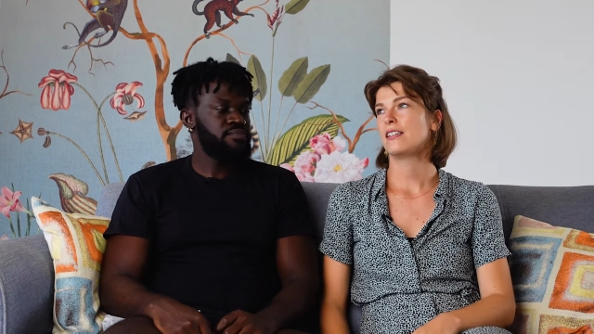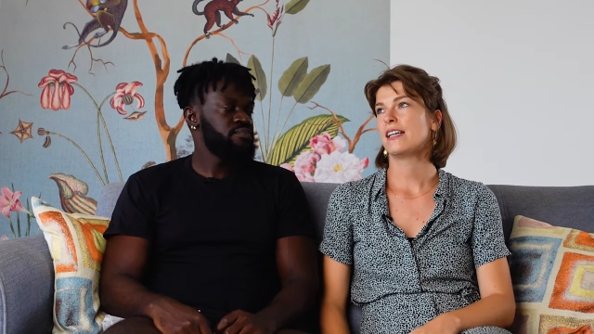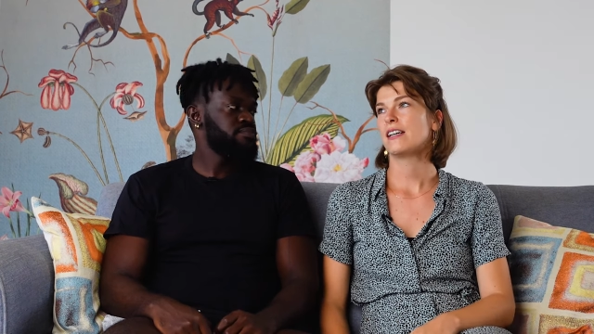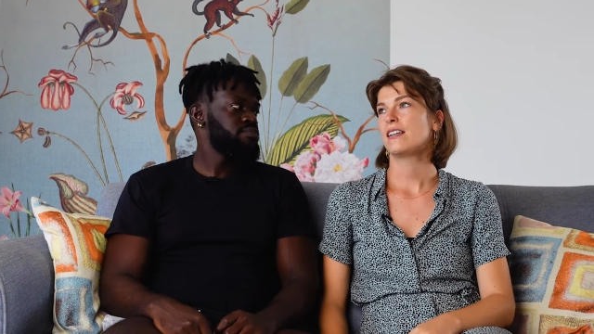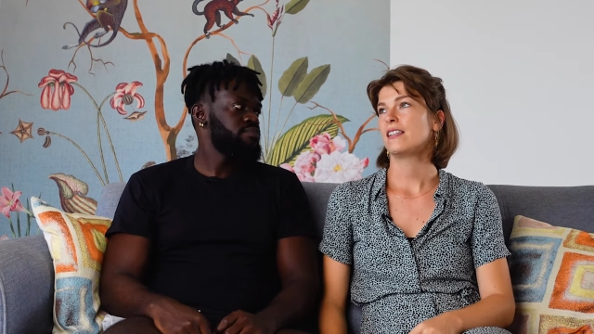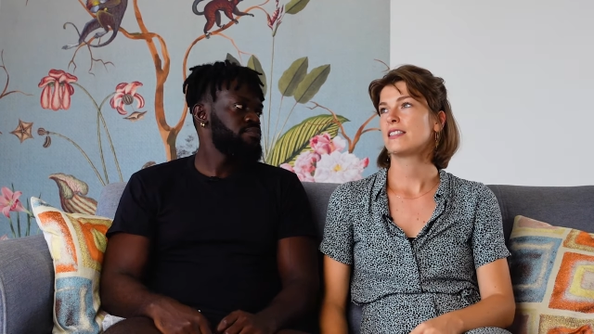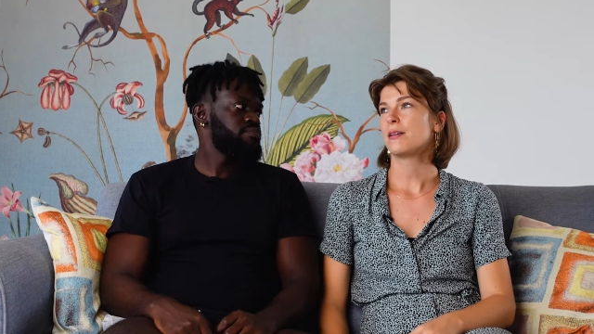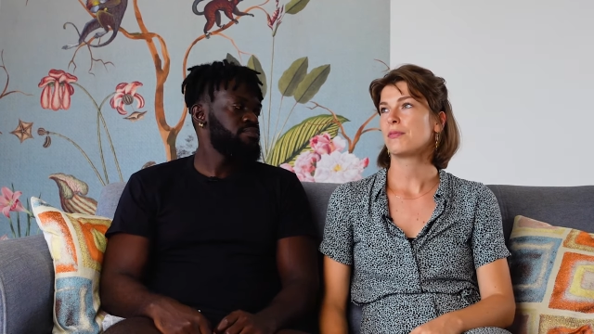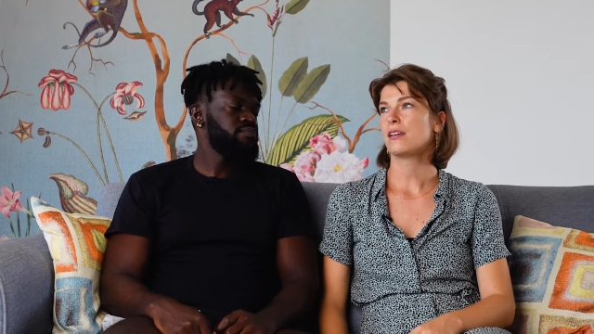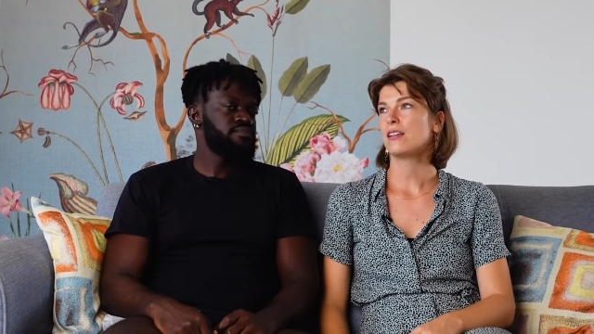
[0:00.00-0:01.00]
Speaker 1: yeah, it's
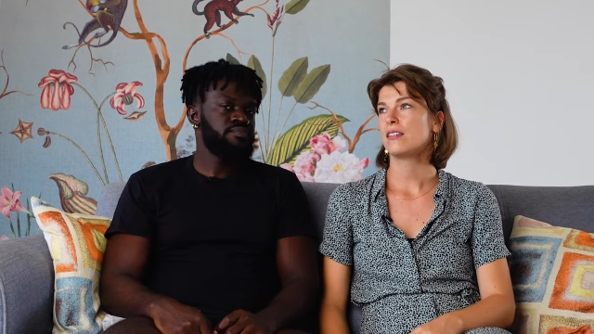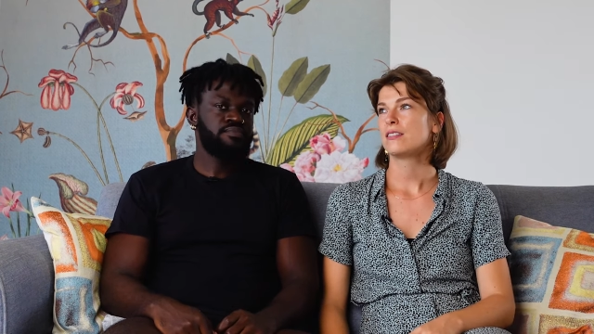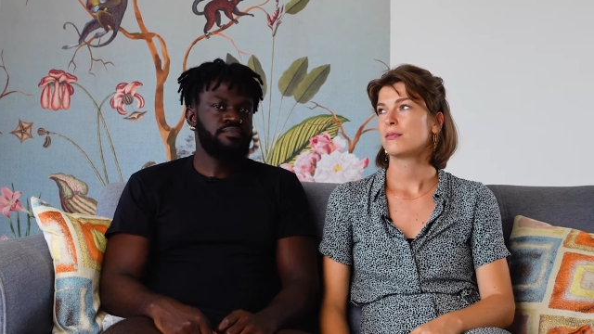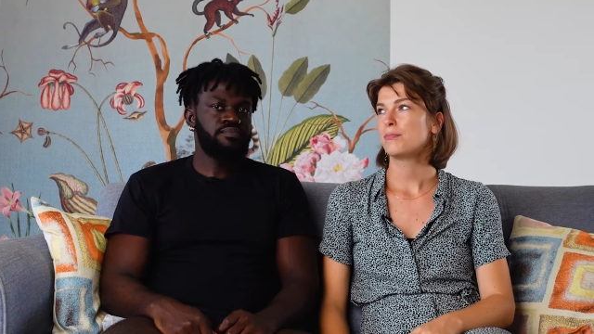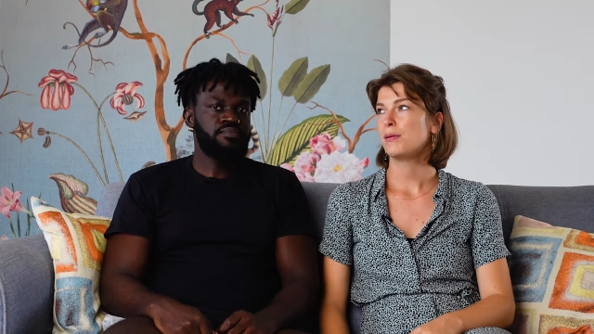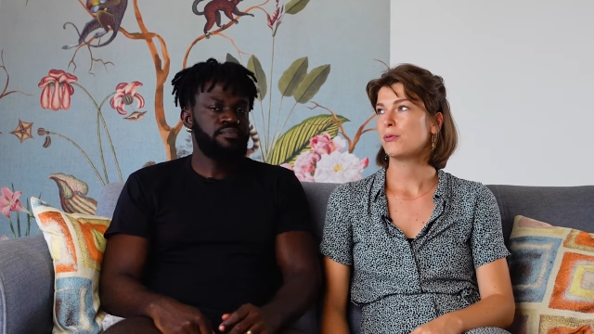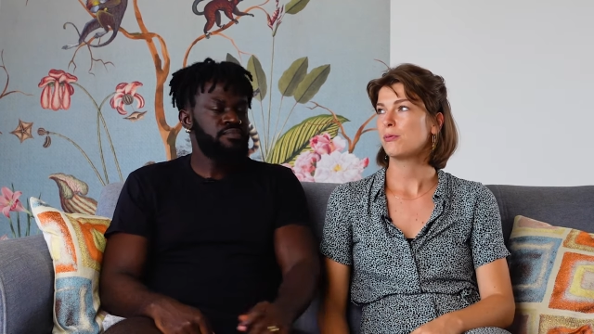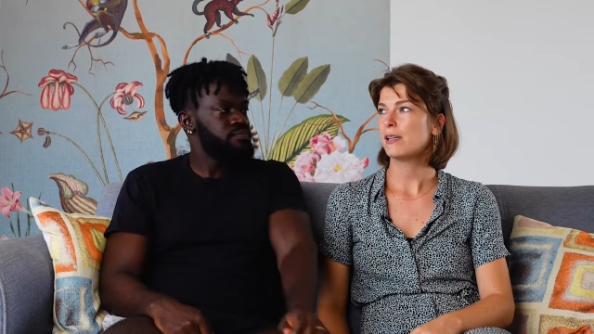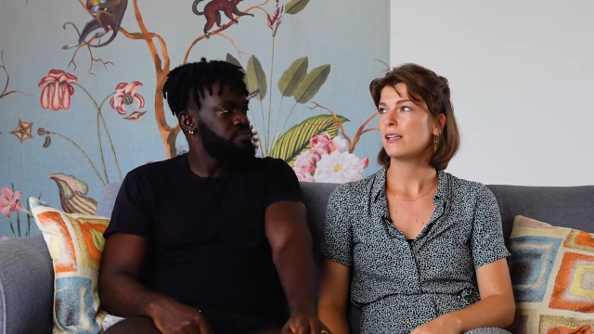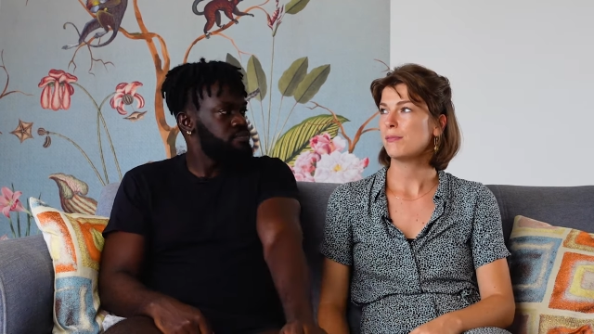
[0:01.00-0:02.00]
something people
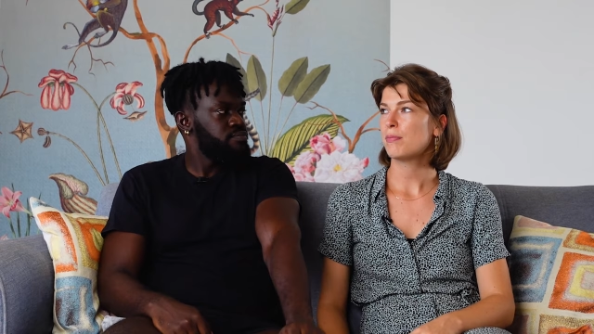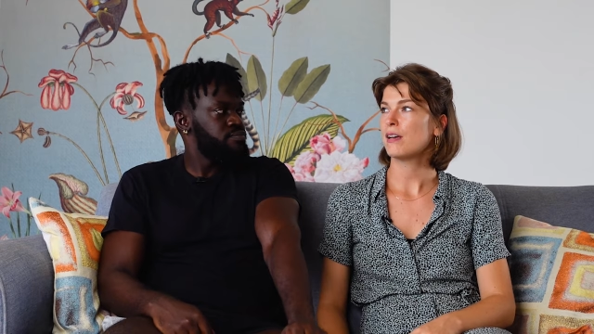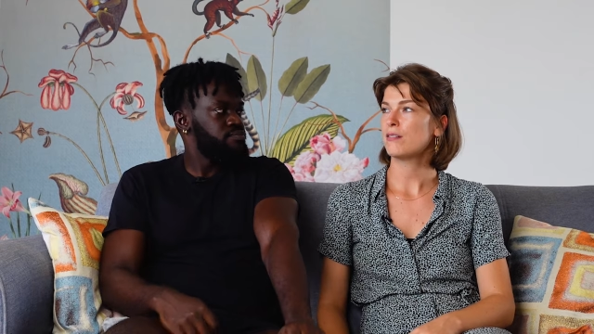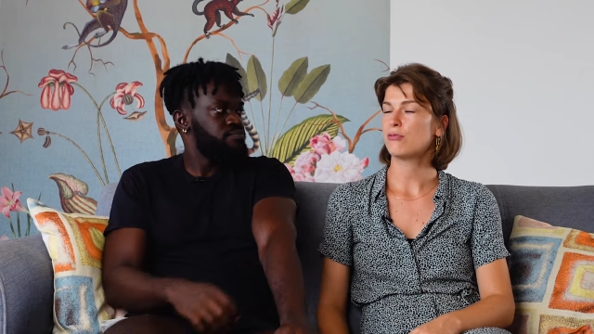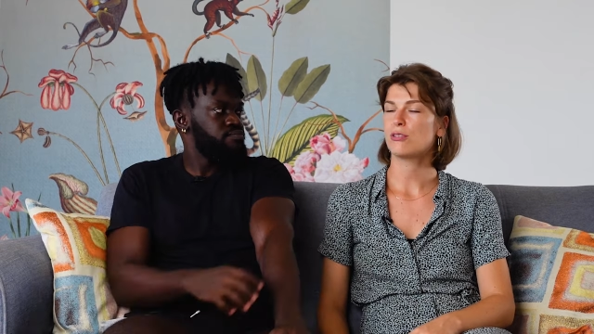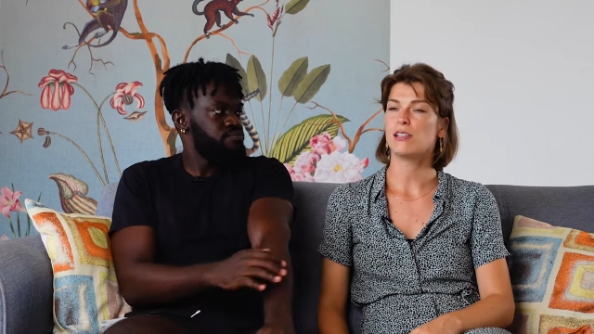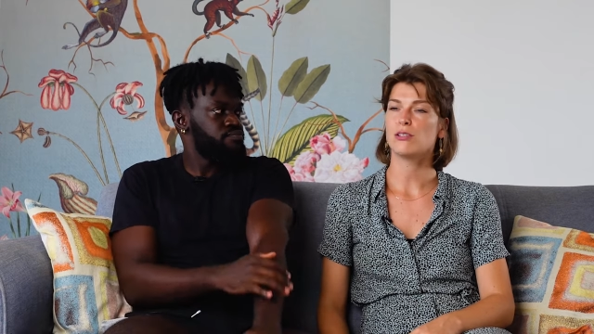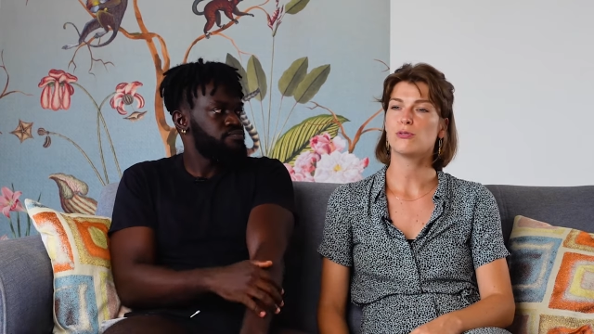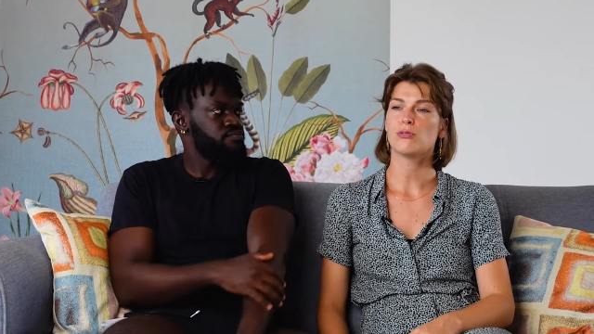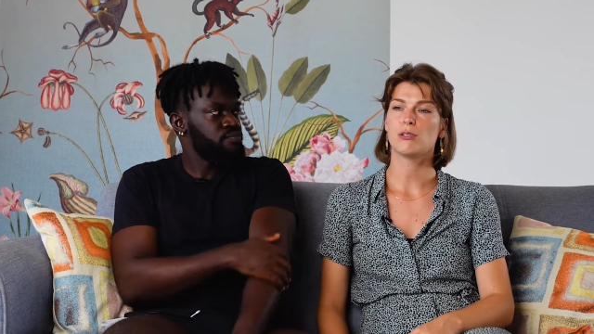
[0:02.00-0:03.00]
really plan for and
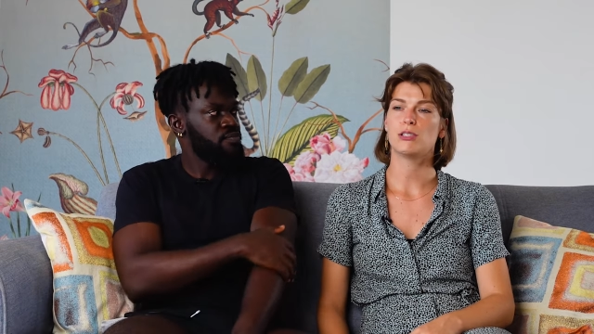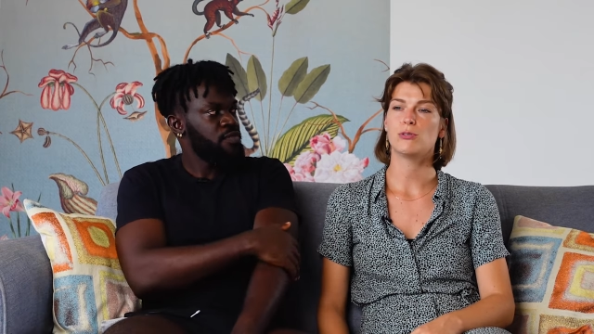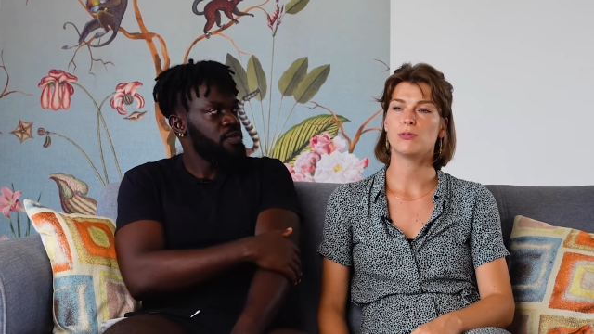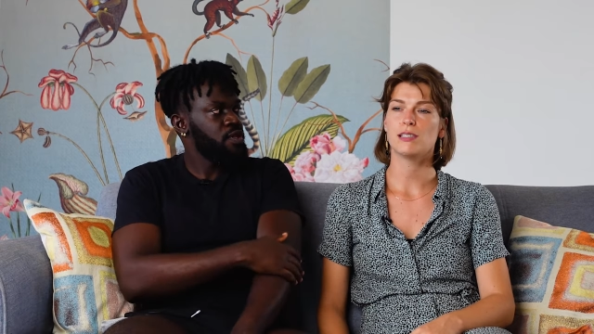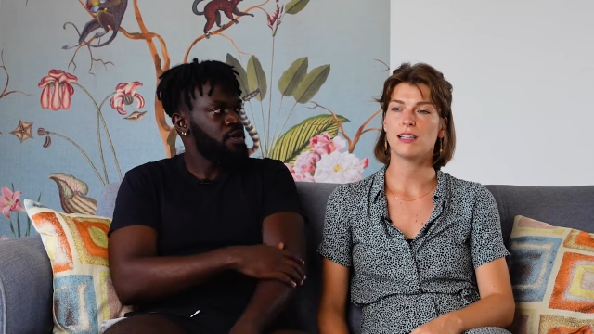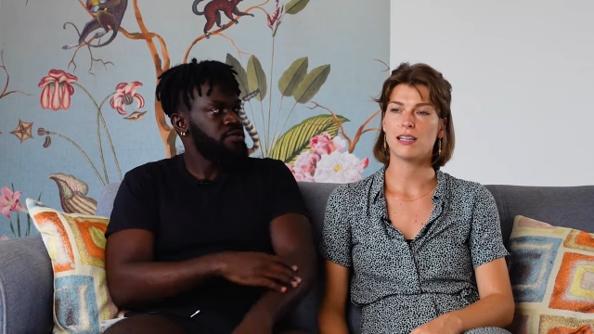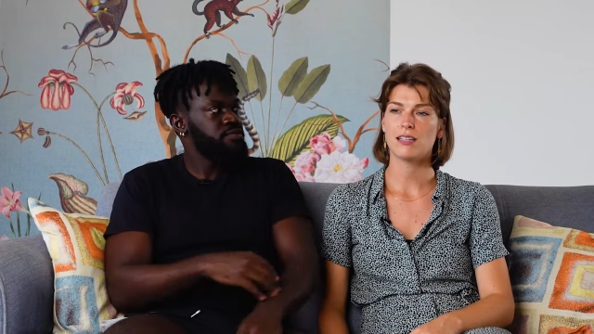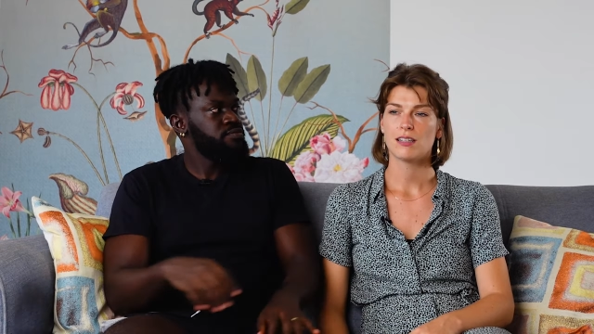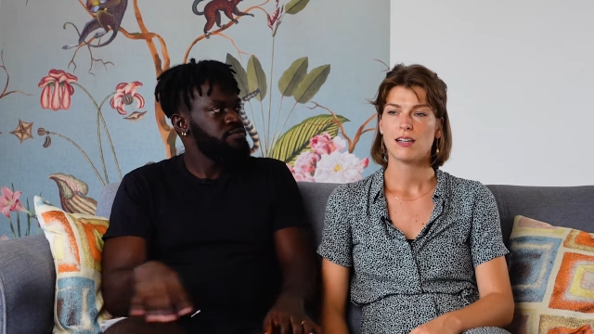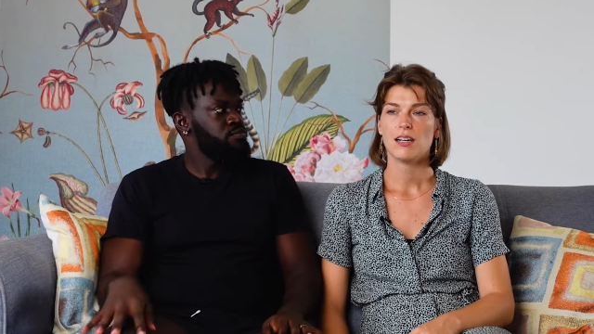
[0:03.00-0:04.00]
look forward to and like